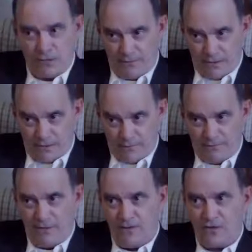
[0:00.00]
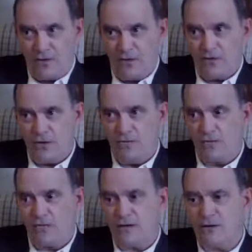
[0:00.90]
them there. So that if
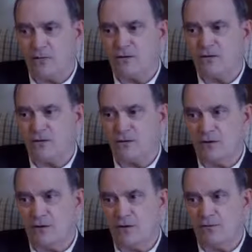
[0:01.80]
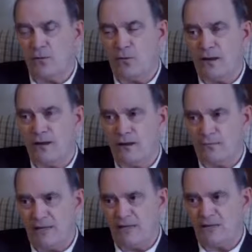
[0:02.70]
there's any question at all, you have the way and
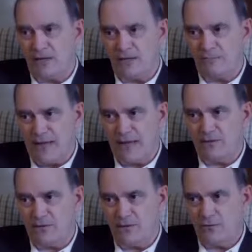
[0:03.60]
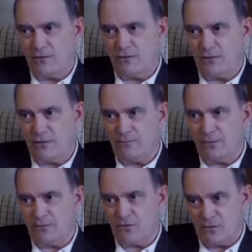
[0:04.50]
means to get back to the original
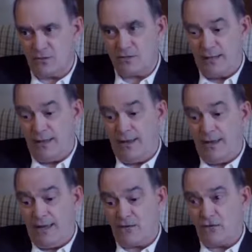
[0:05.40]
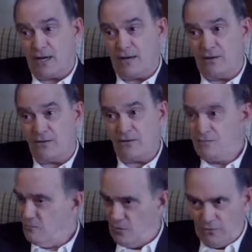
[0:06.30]
input source and challenge,
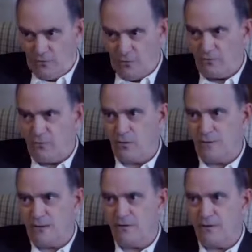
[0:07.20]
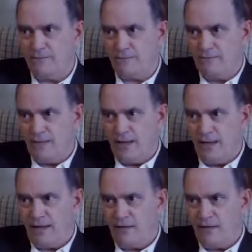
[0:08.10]
in one form or another, any